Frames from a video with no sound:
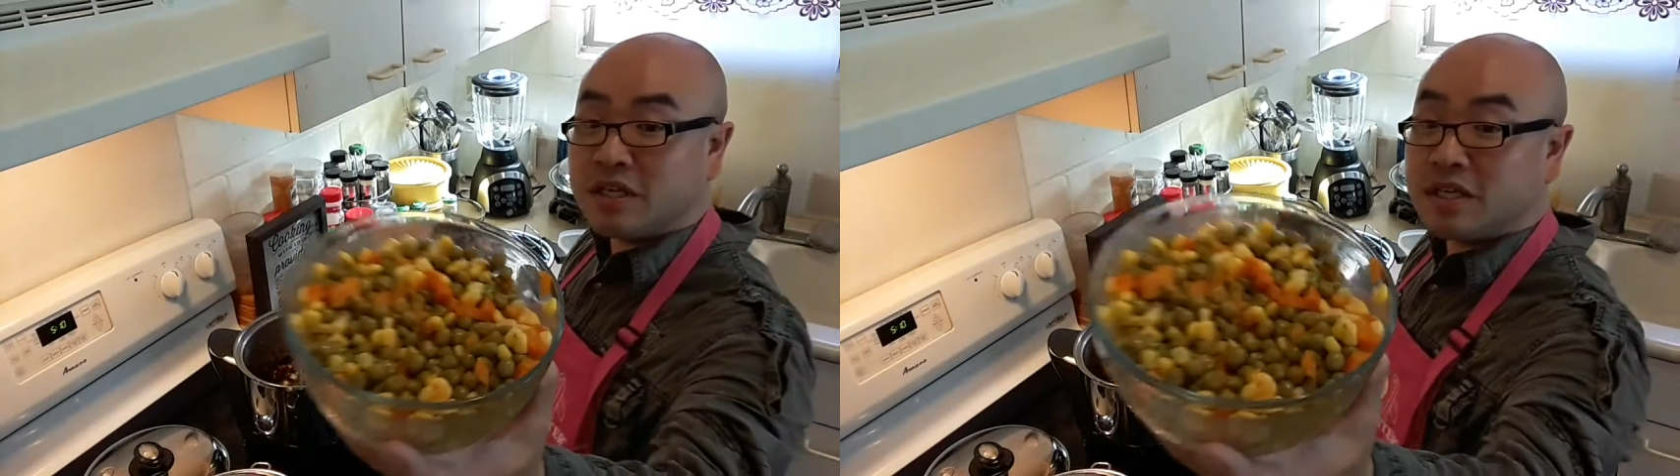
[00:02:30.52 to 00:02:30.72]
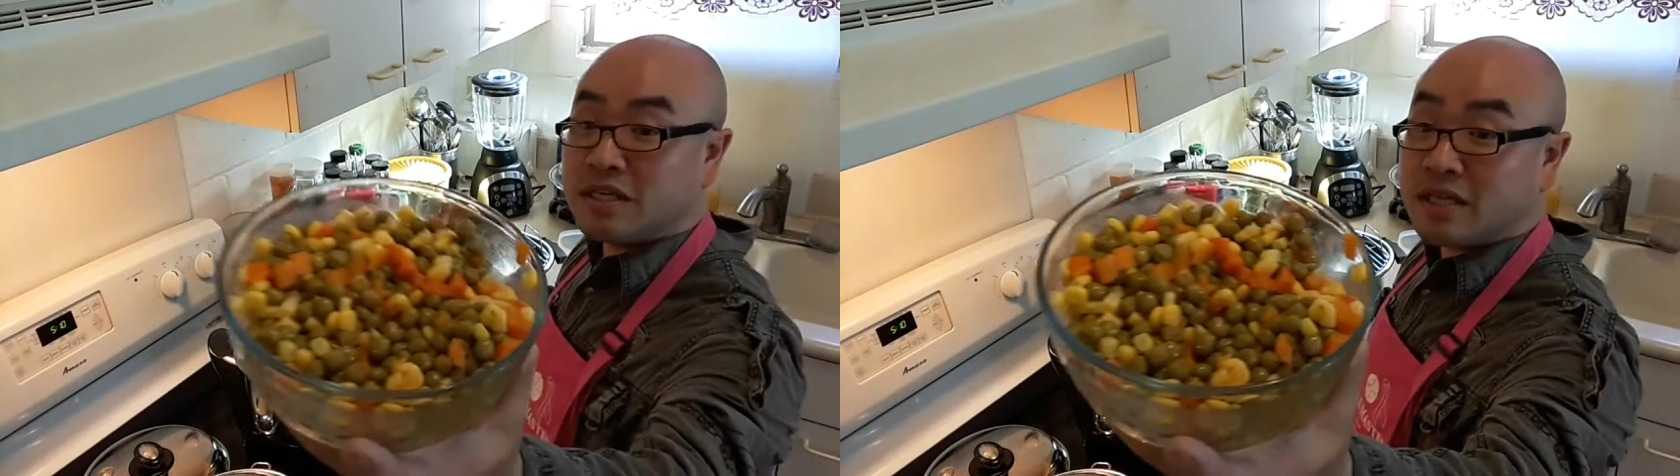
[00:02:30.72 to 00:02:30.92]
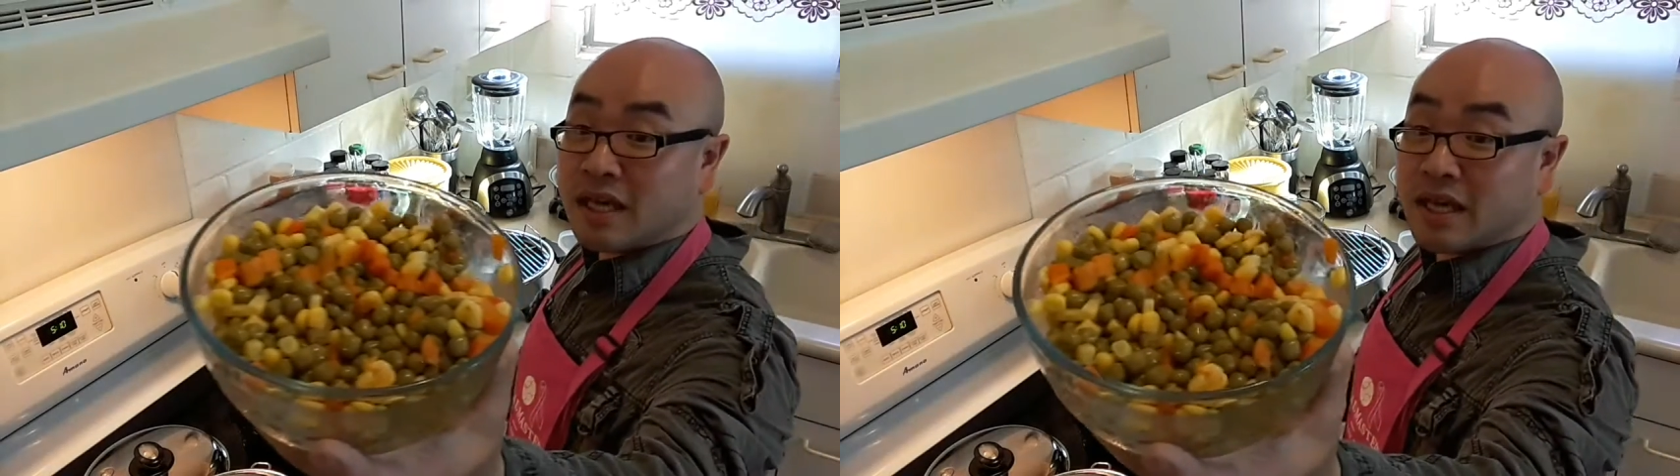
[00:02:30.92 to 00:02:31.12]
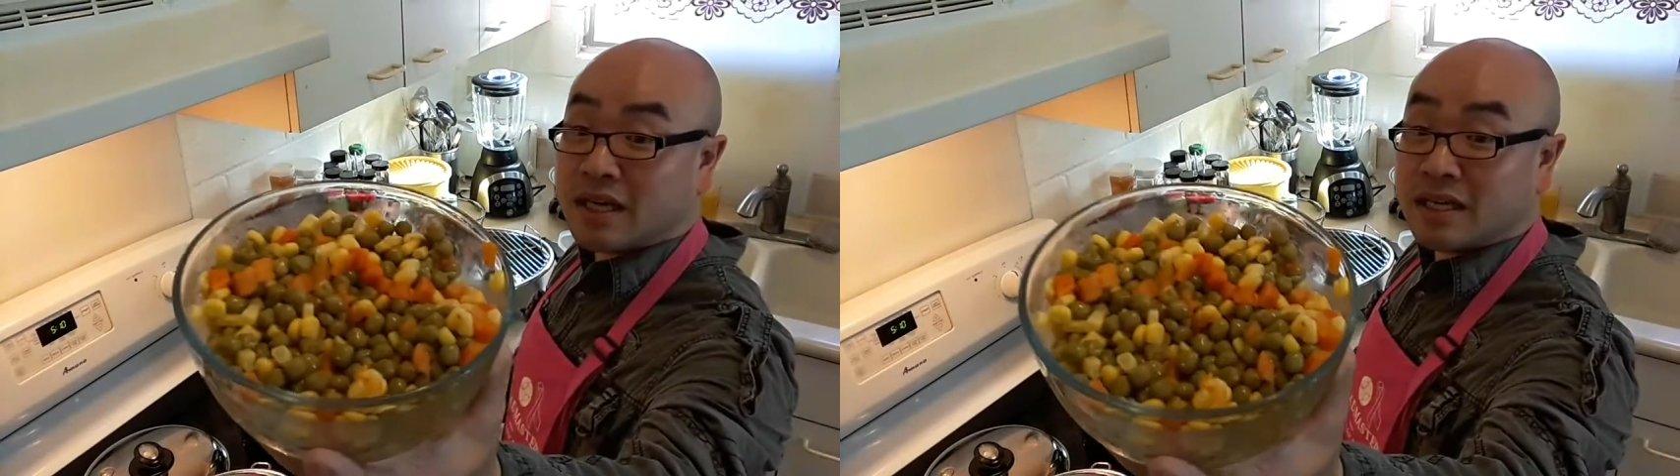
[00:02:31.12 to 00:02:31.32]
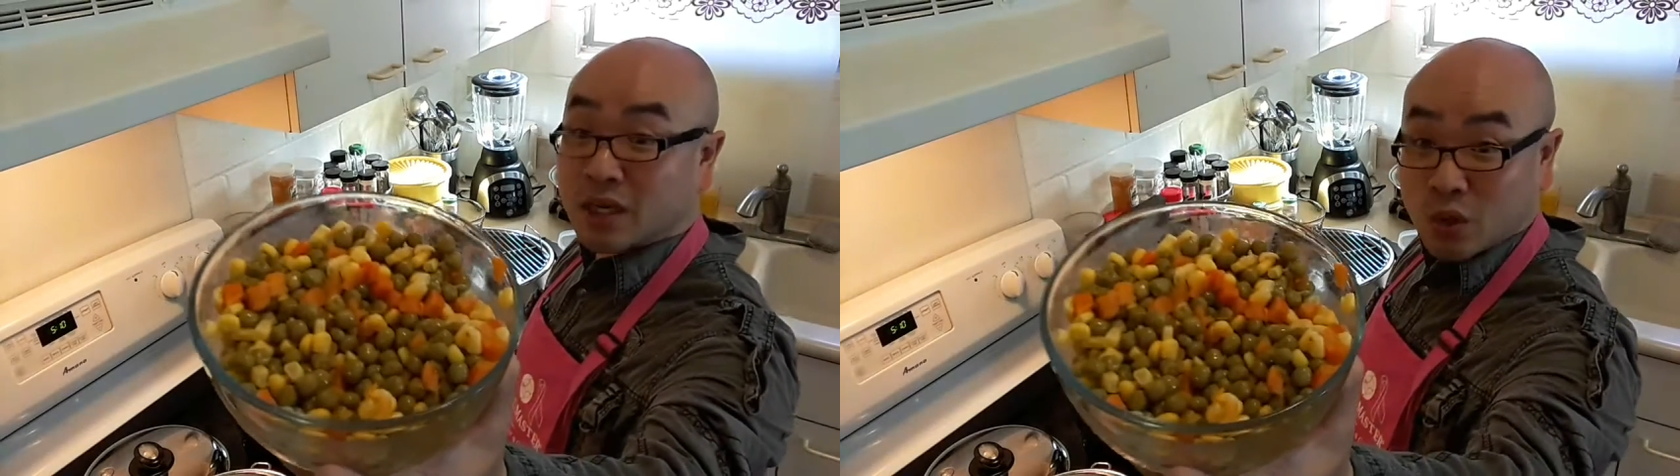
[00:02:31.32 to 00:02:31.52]
peas,
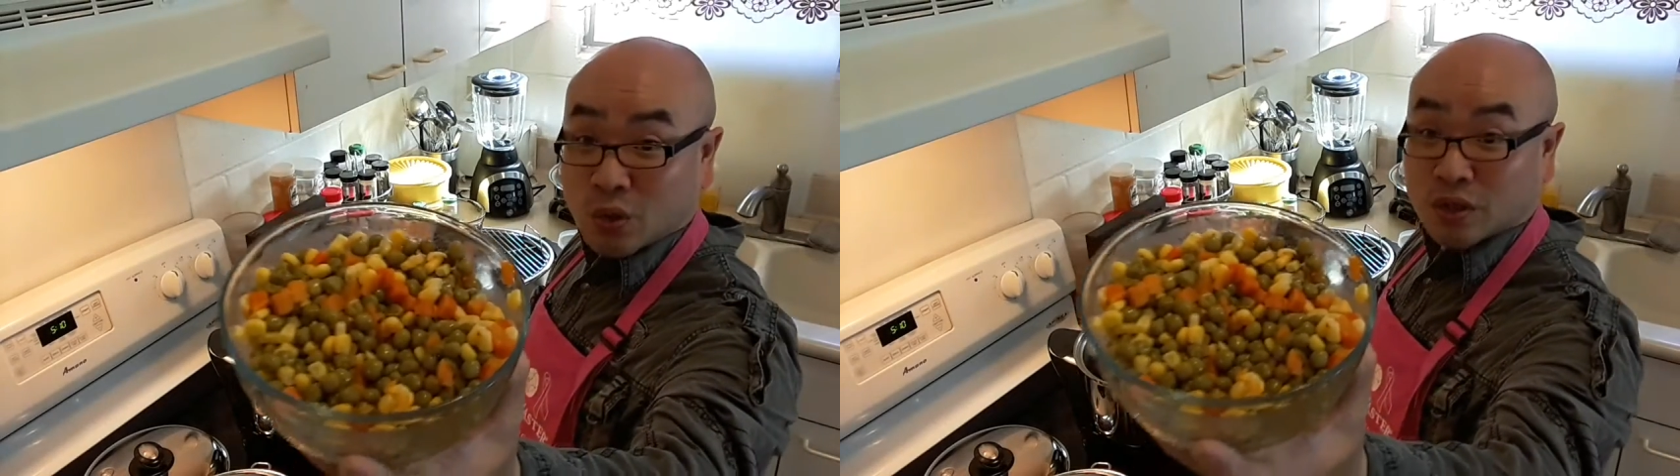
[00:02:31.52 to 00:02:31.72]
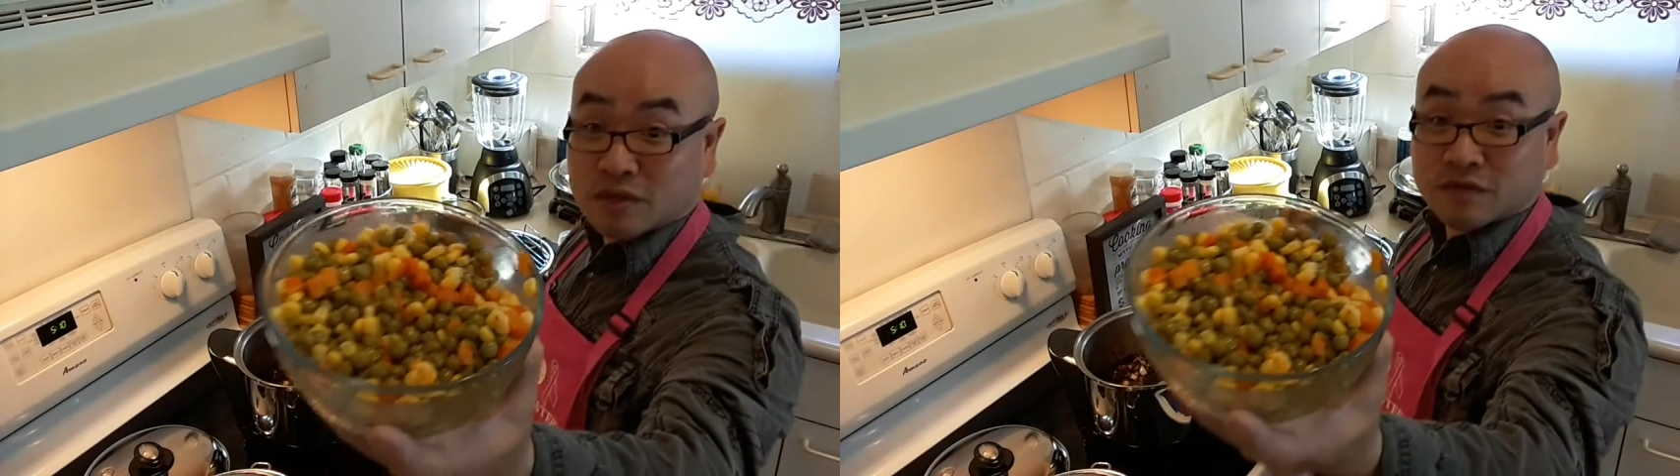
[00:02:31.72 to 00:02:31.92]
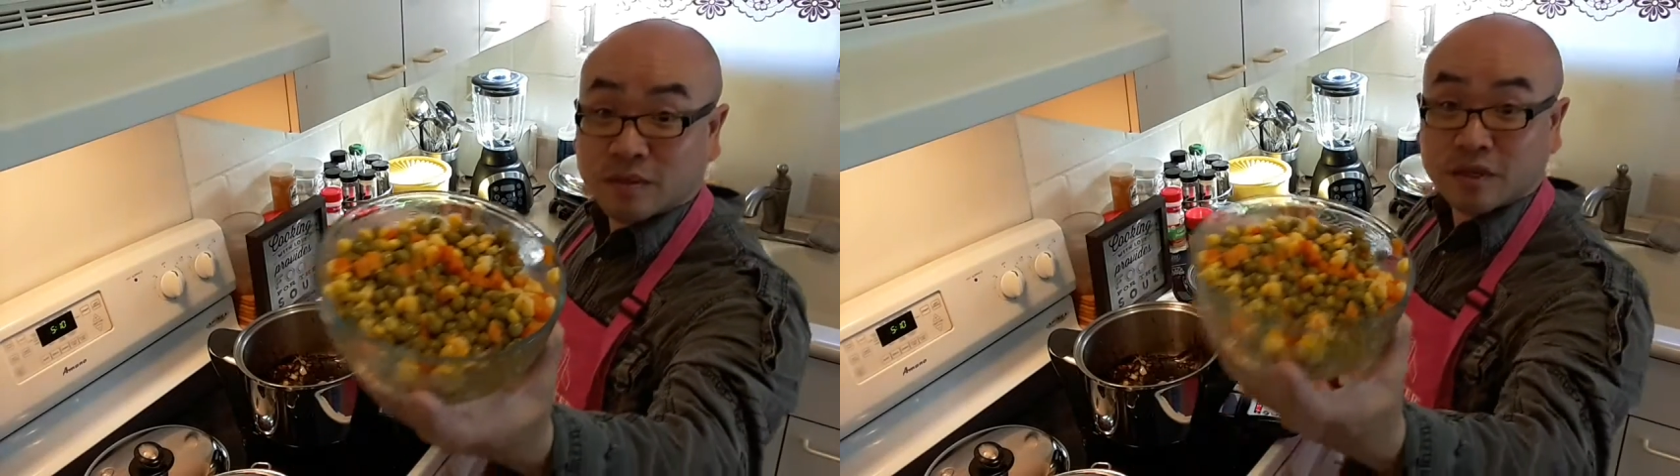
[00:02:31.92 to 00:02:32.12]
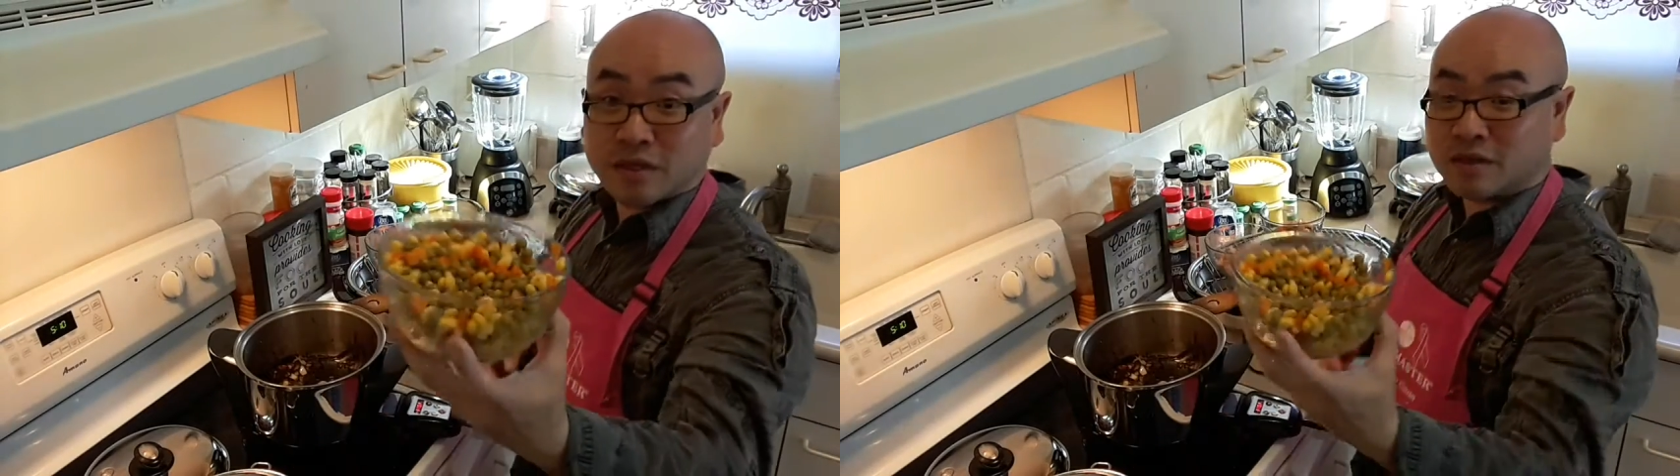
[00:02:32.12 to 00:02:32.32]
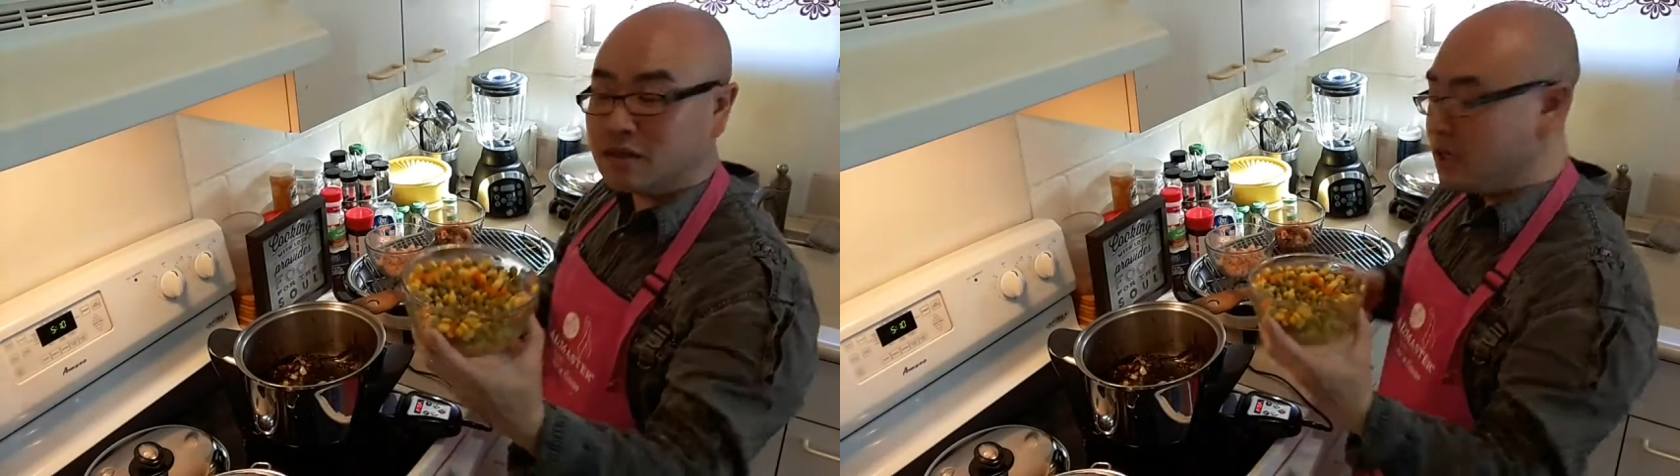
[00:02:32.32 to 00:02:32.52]
and corn from
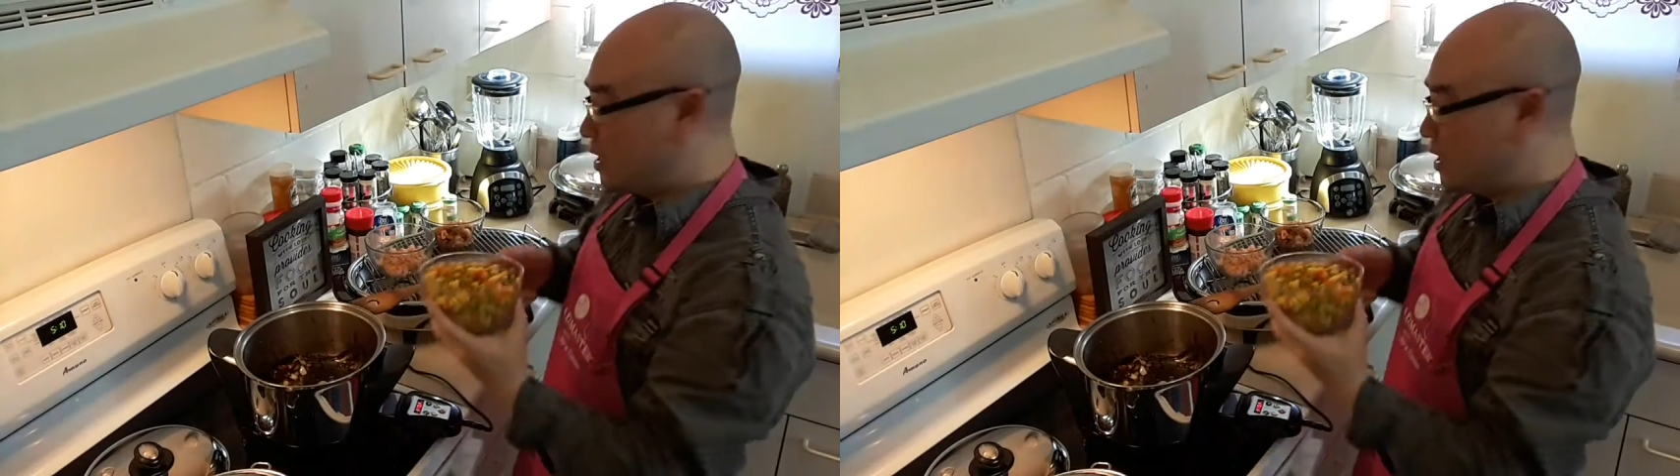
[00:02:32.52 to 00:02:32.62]
here